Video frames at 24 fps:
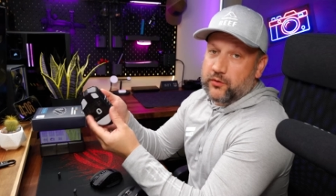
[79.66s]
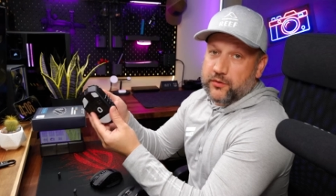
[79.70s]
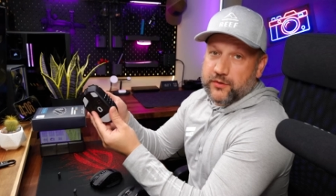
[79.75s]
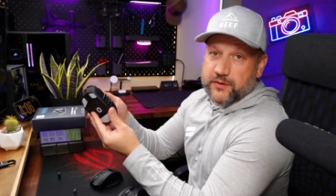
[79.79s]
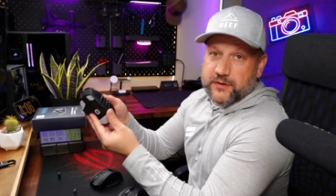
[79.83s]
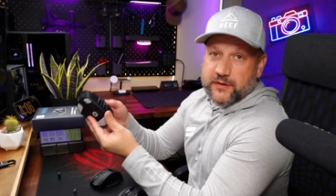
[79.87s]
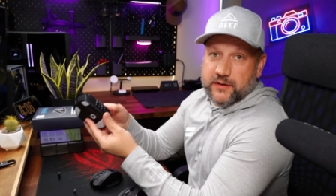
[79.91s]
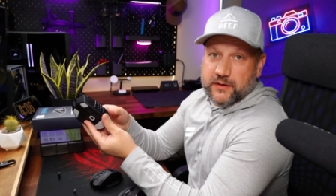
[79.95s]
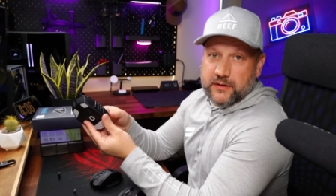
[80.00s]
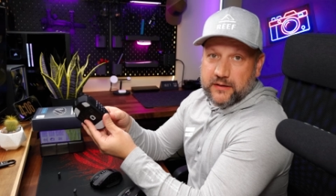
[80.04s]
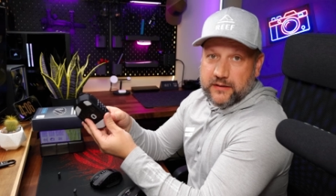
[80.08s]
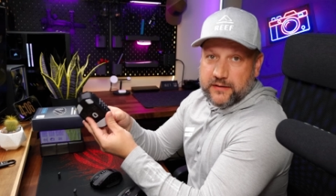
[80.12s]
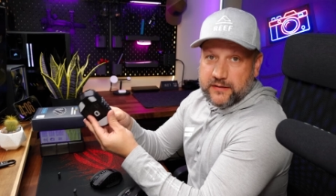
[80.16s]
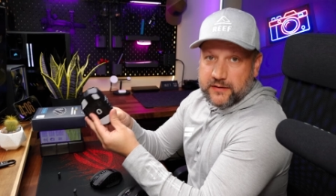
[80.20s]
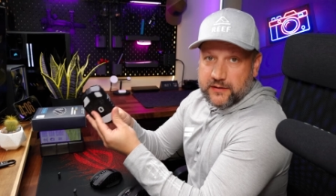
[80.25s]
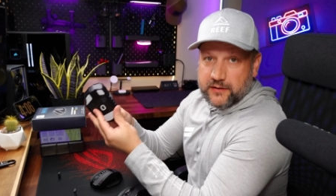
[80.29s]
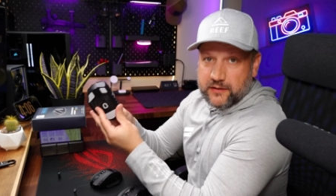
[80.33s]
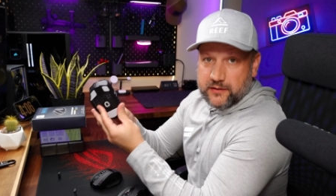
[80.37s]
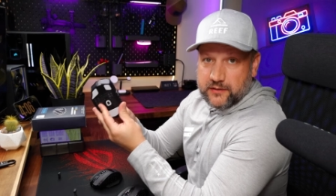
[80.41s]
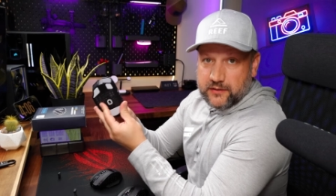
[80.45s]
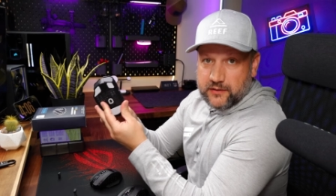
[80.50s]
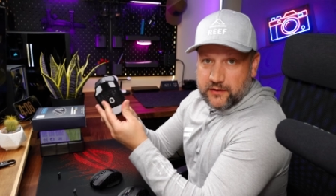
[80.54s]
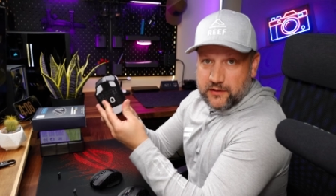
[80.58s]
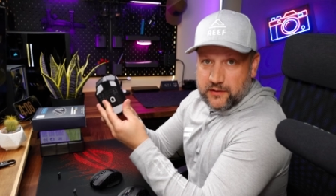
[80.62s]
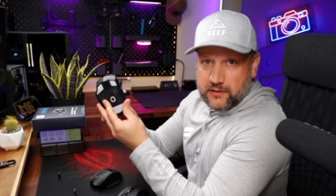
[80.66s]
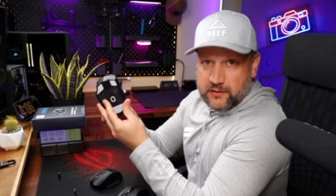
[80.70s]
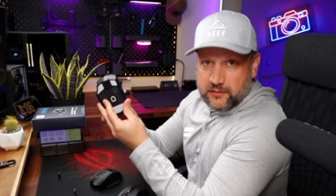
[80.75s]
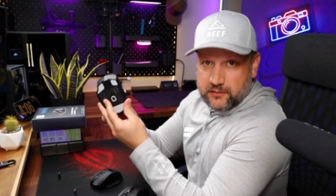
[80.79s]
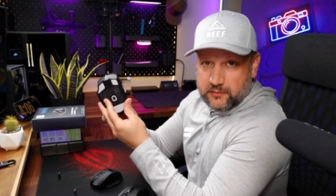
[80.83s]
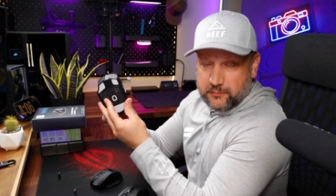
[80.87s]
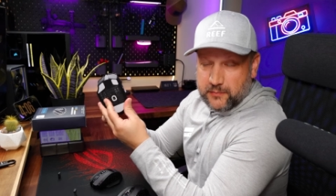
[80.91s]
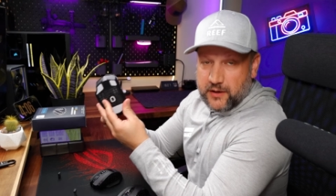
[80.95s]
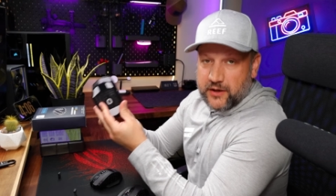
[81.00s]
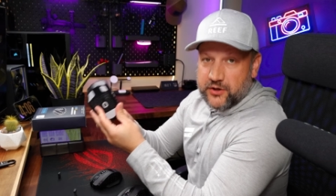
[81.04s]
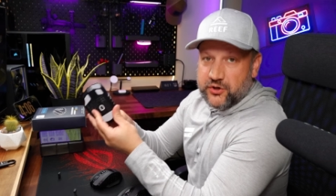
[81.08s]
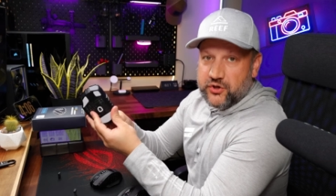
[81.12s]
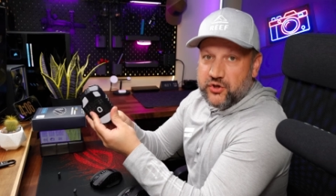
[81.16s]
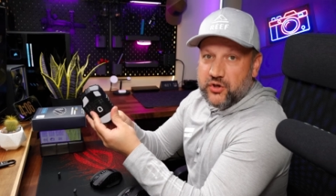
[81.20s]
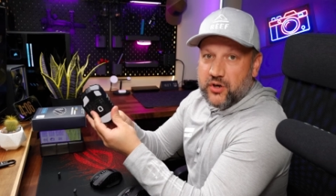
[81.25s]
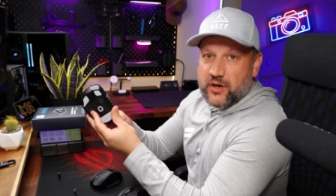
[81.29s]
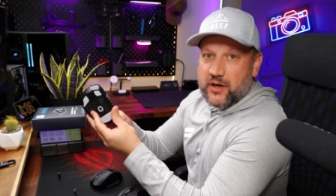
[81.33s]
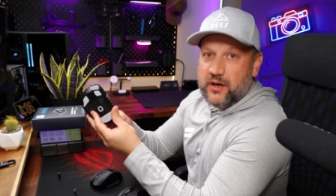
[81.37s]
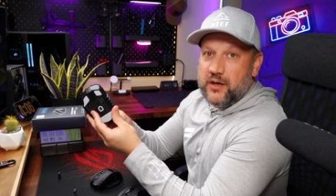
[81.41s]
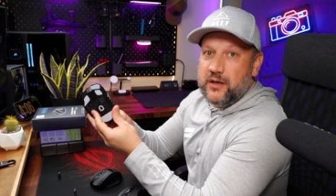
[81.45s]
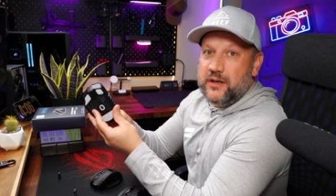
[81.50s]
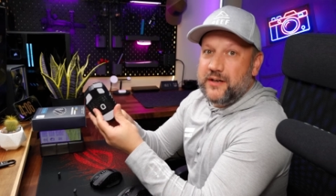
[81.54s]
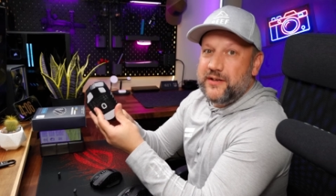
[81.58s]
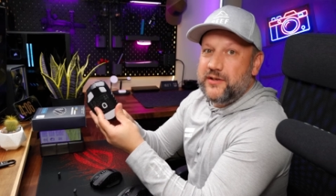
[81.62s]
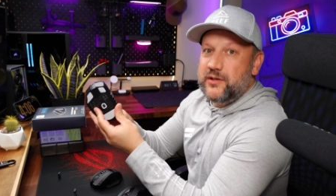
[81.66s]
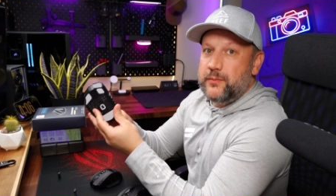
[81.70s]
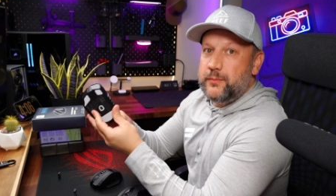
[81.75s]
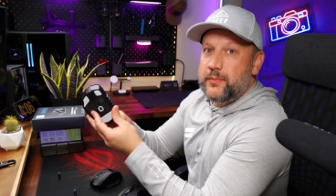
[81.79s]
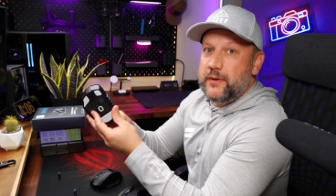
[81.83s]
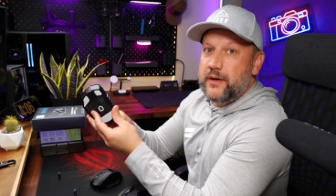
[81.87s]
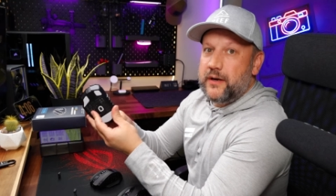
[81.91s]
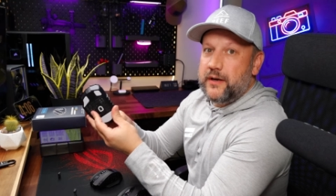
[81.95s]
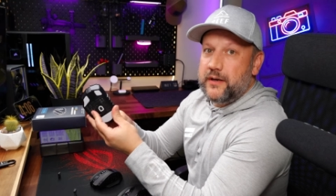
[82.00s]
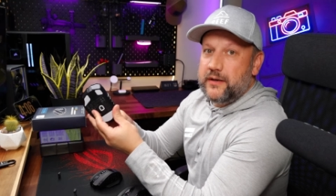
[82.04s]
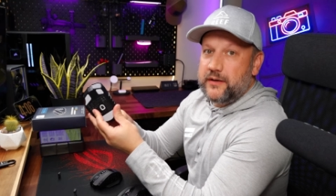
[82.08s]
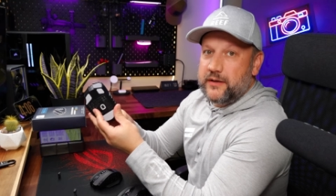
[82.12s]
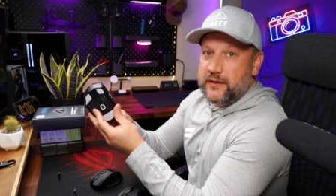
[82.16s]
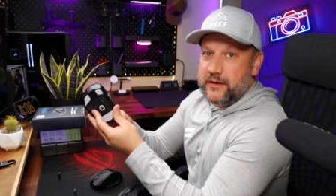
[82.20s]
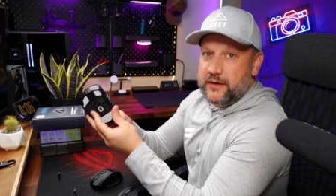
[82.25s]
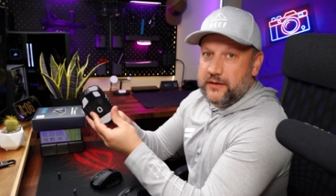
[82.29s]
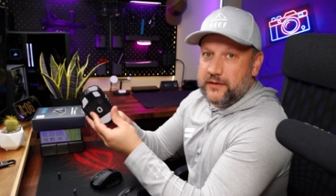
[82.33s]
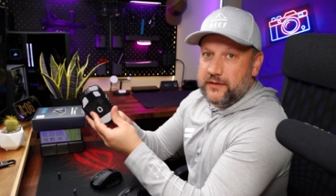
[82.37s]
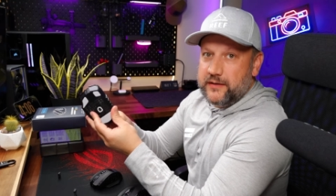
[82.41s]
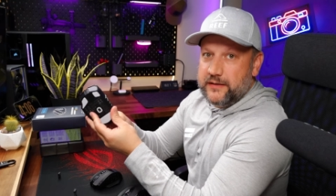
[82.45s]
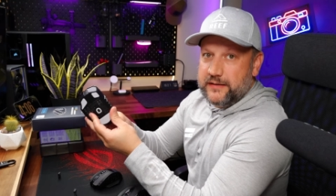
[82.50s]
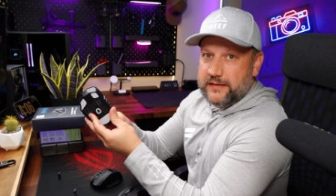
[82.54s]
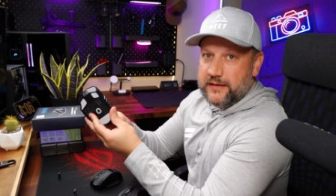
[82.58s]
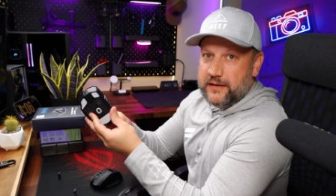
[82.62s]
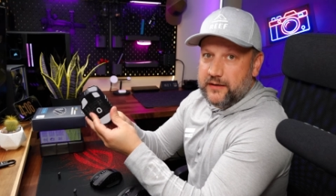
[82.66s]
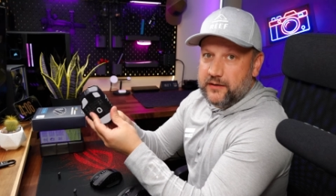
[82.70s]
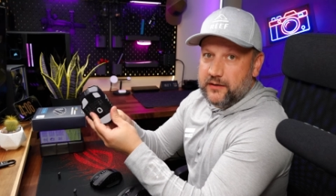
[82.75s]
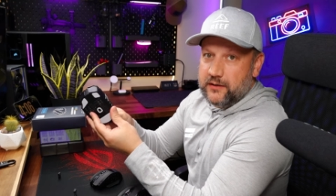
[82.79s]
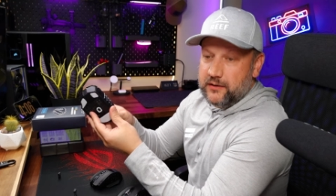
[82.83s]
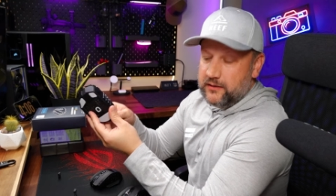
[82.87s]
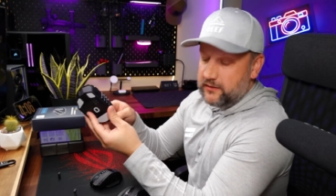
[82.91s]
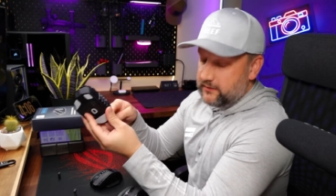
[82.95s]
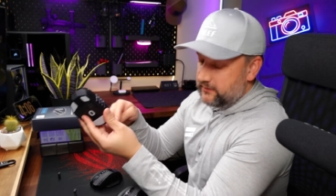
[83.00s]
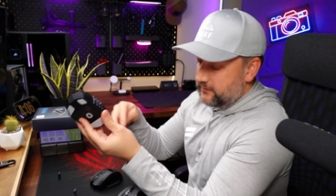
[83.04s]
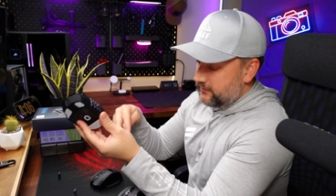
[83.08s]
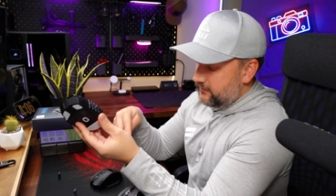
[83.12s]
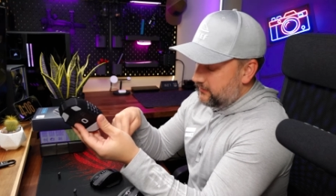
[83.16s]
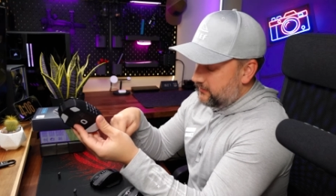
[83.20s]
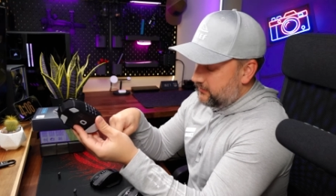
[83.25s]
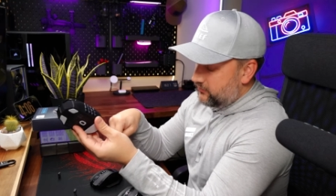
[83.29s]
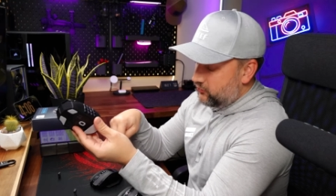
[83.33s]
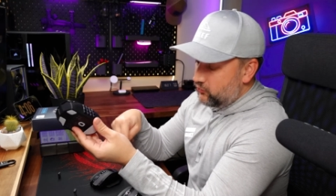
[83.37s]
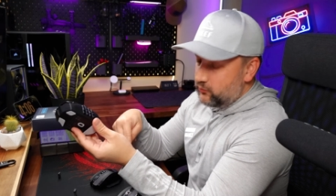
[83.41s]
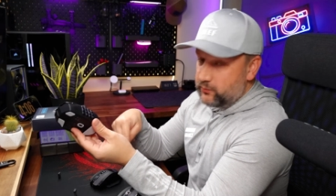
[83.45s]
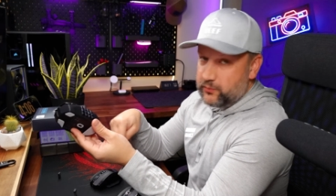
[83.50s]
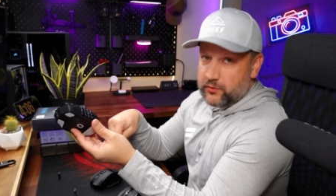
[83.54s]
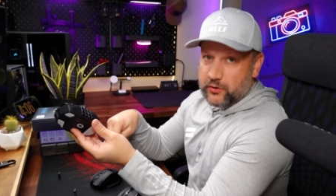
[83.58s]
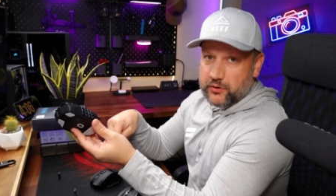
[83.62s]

course, it's a much higher D P I rate than these two